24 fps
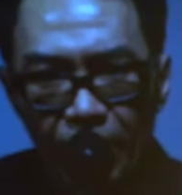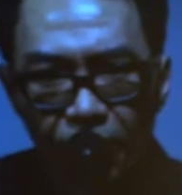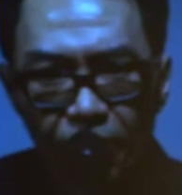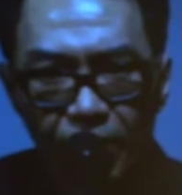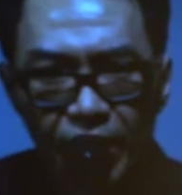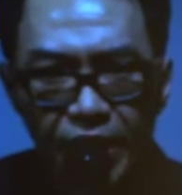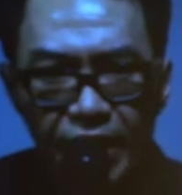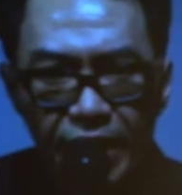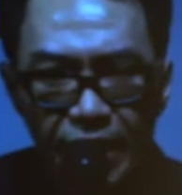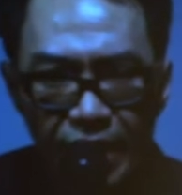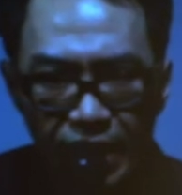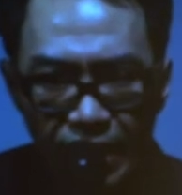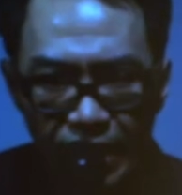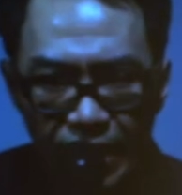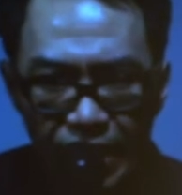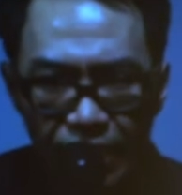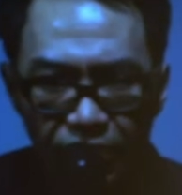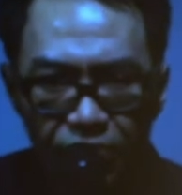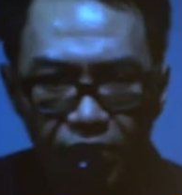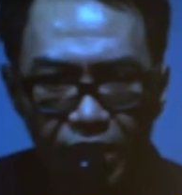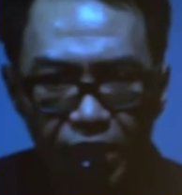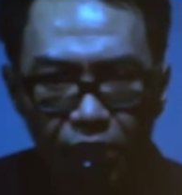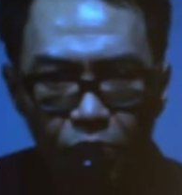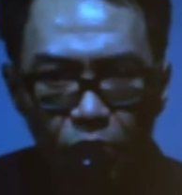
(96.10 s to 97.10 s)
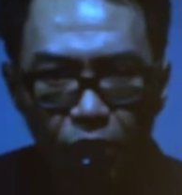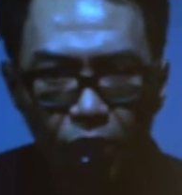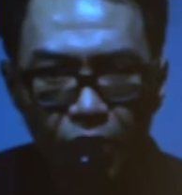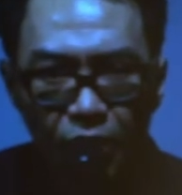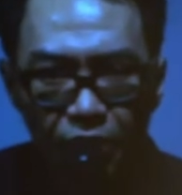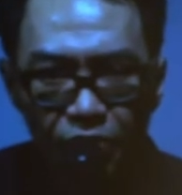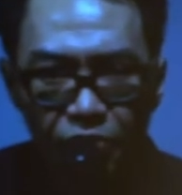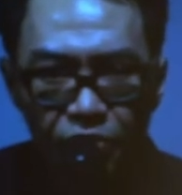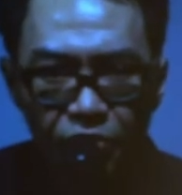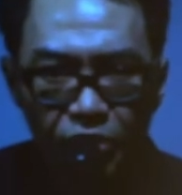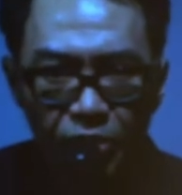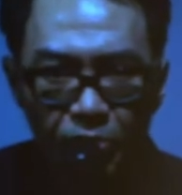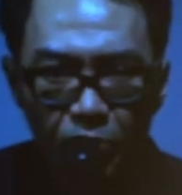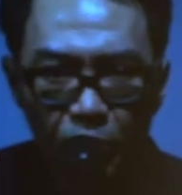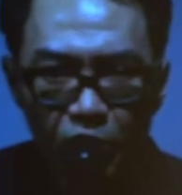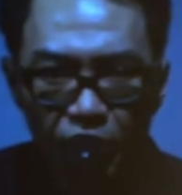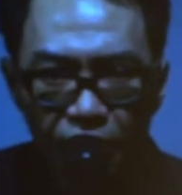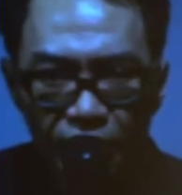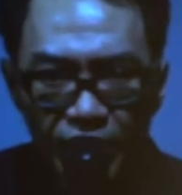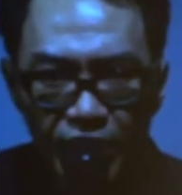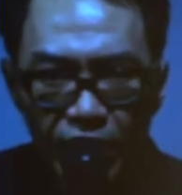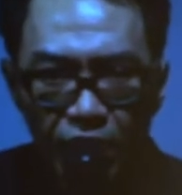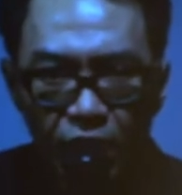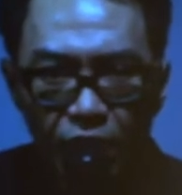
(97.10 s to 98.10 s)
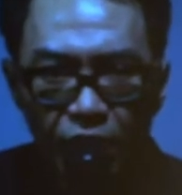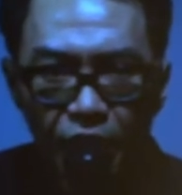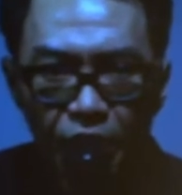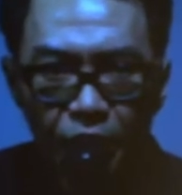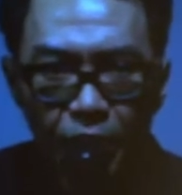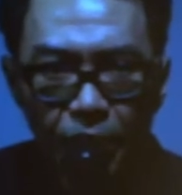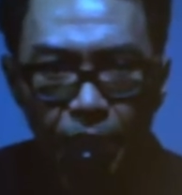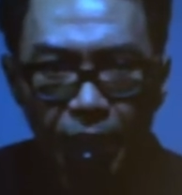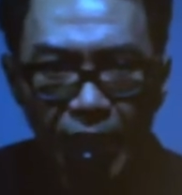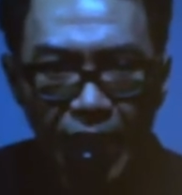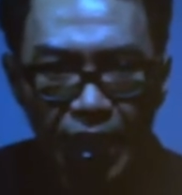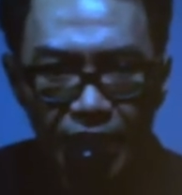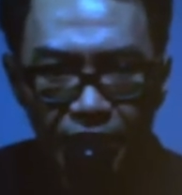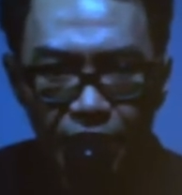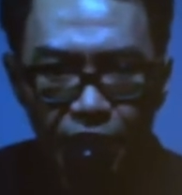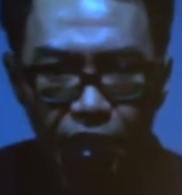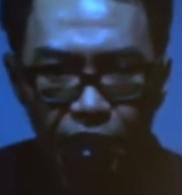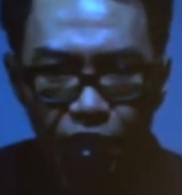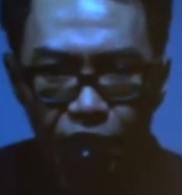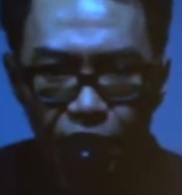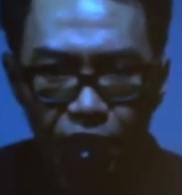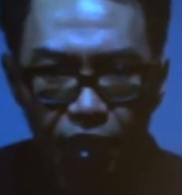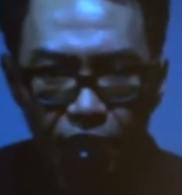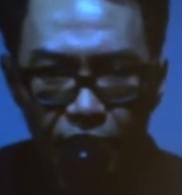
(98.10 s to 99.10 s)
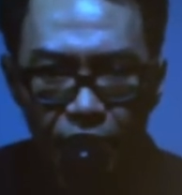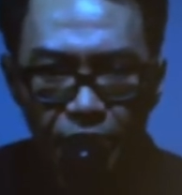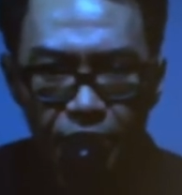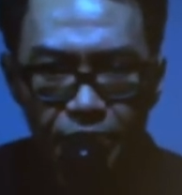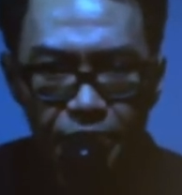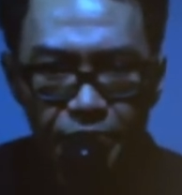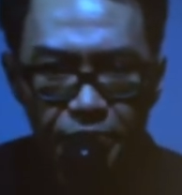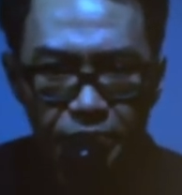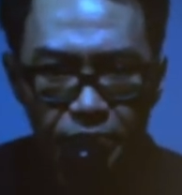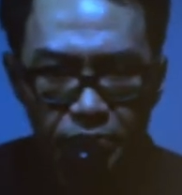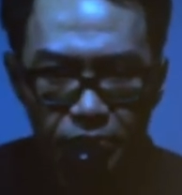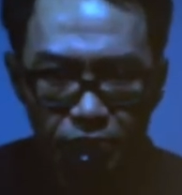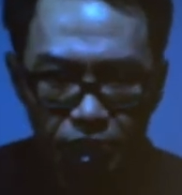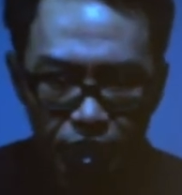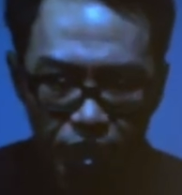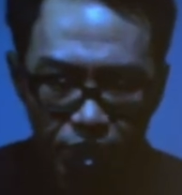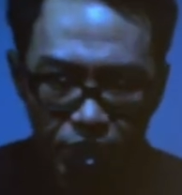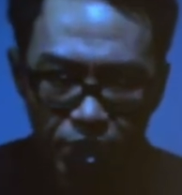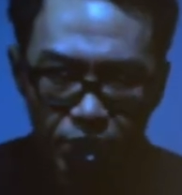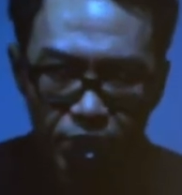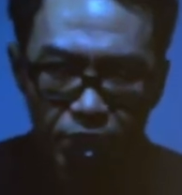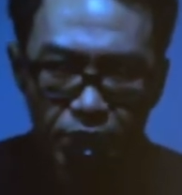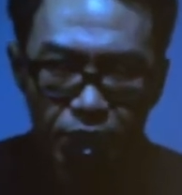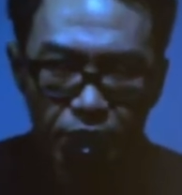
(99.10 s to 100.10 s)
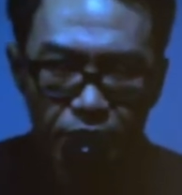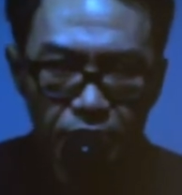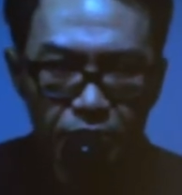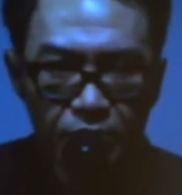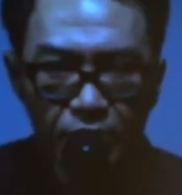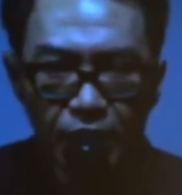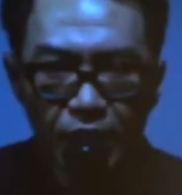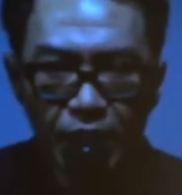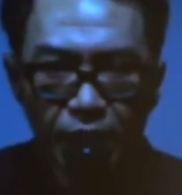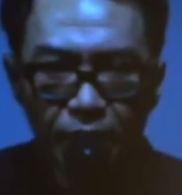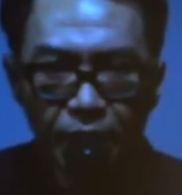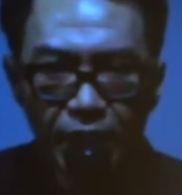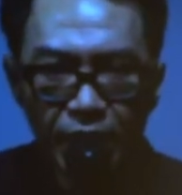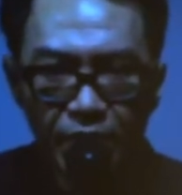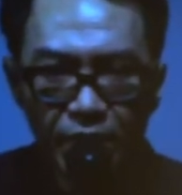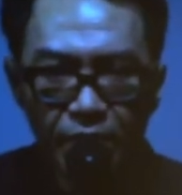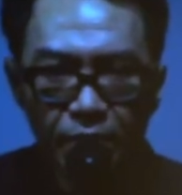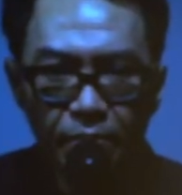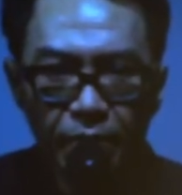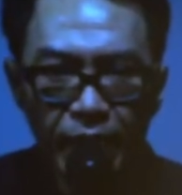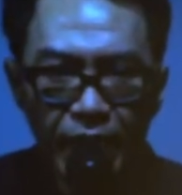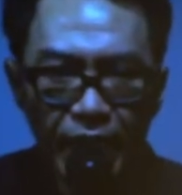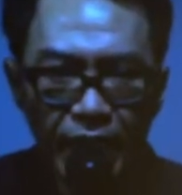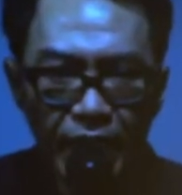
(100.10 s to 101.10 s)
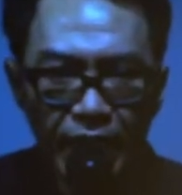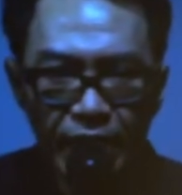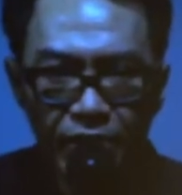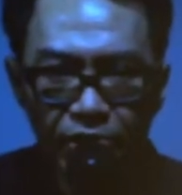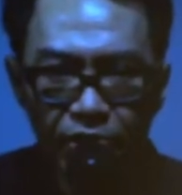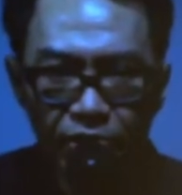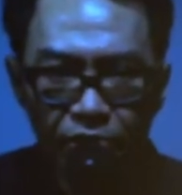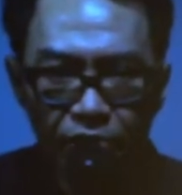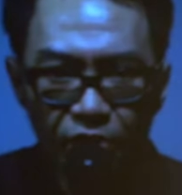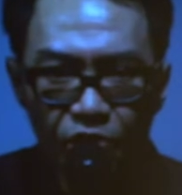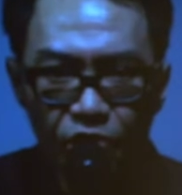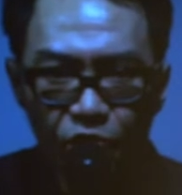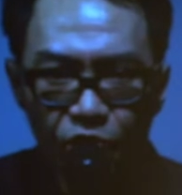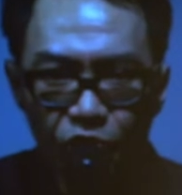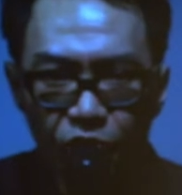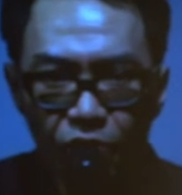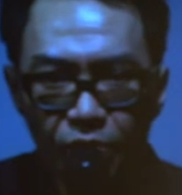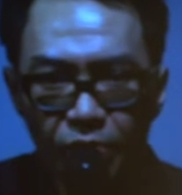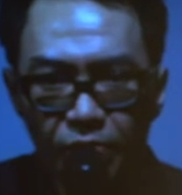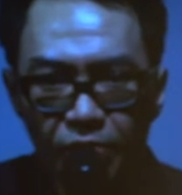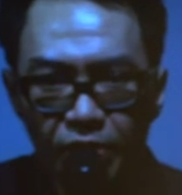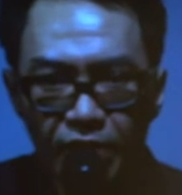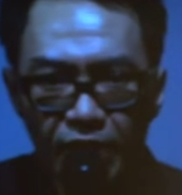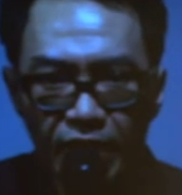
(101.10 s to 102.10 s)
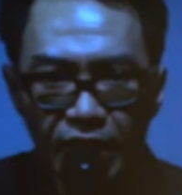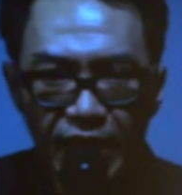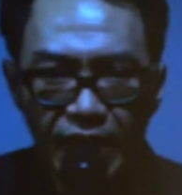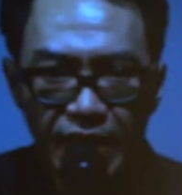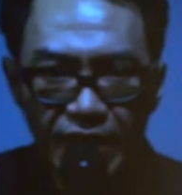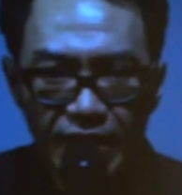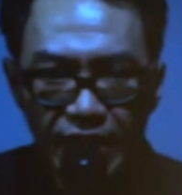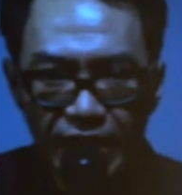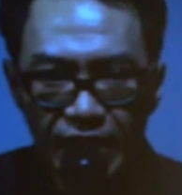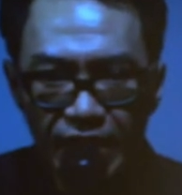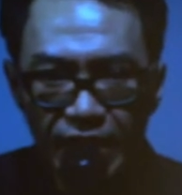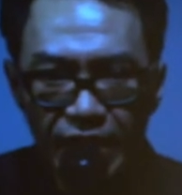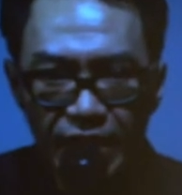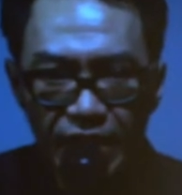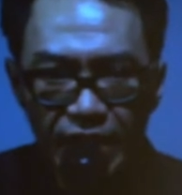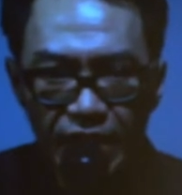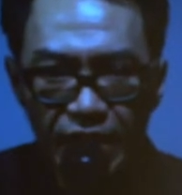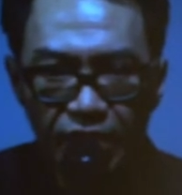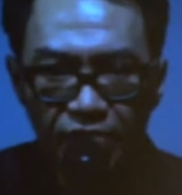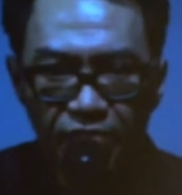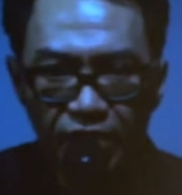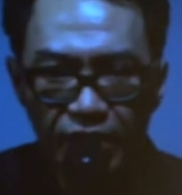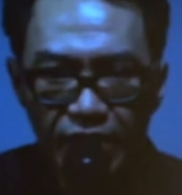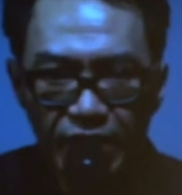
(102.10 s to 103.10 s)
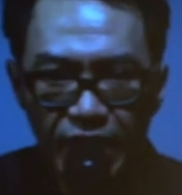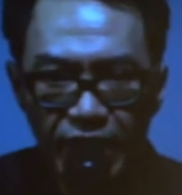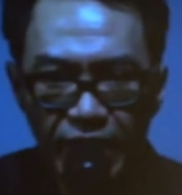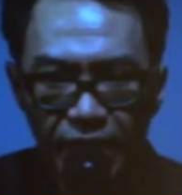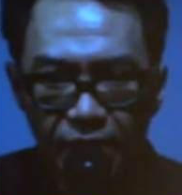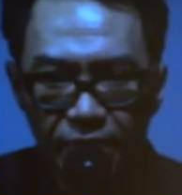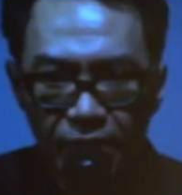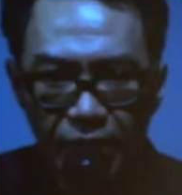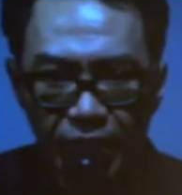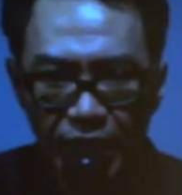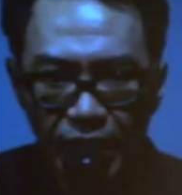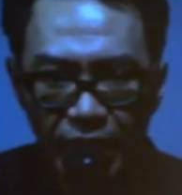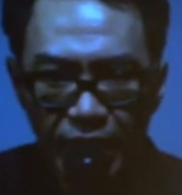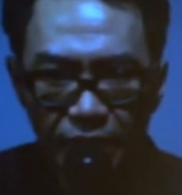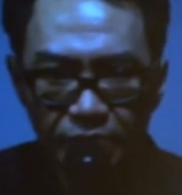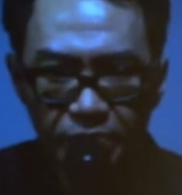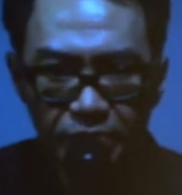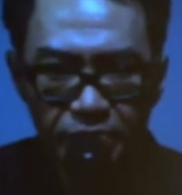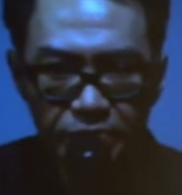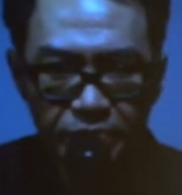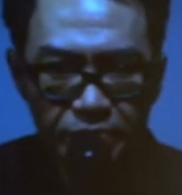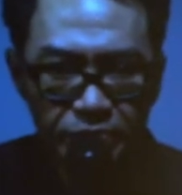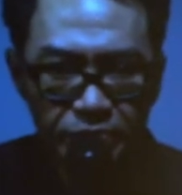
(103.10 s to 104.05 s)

recently rewatched a movie called The Passenger about a man who assumes the identity of a dead man.